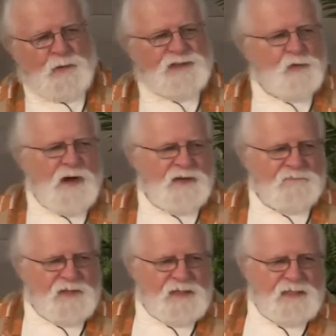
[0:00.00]
Which one
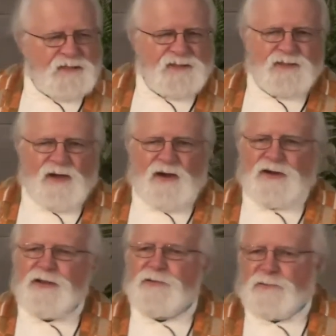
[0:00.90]
of these are
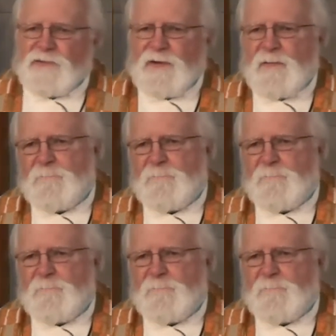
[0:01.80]
you?